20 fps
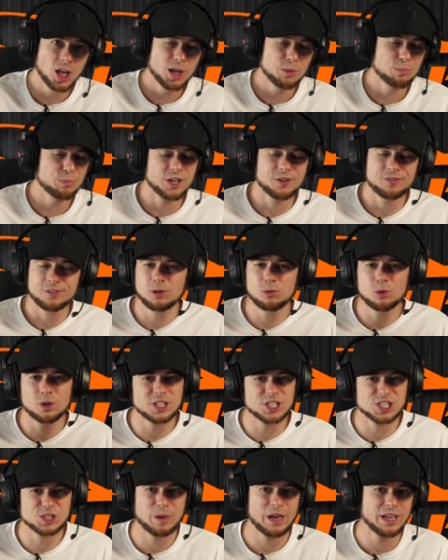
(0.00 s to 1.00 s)
But if you want
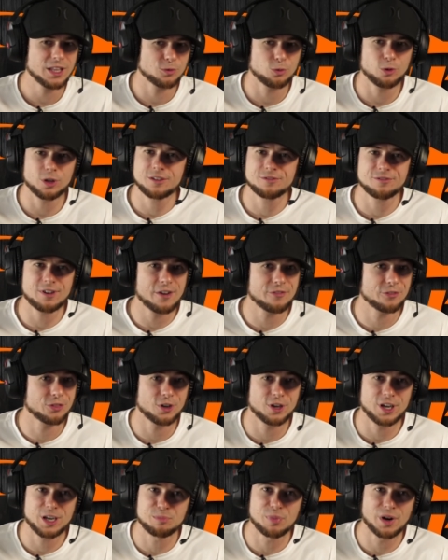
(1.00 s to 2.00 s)
to spend 25,
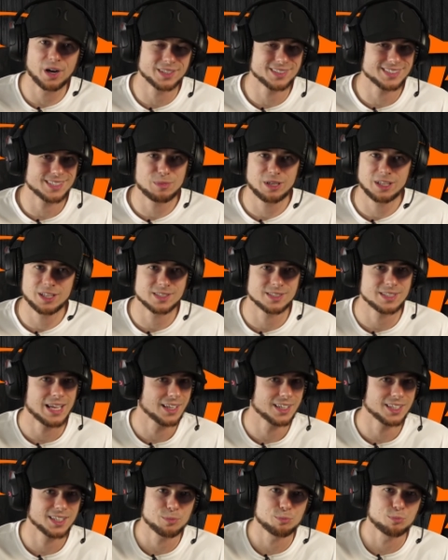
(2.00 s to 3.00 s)
30 bucks, I mean, it's not
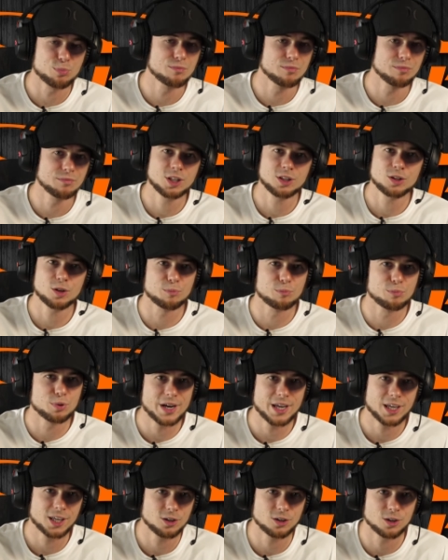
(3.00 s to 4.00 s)
going to, you know,
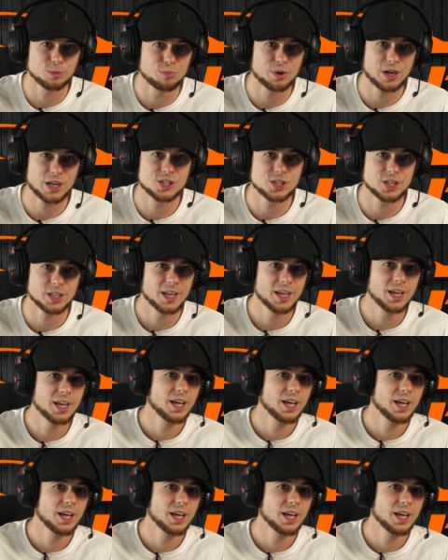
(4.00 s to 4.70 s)
break your budget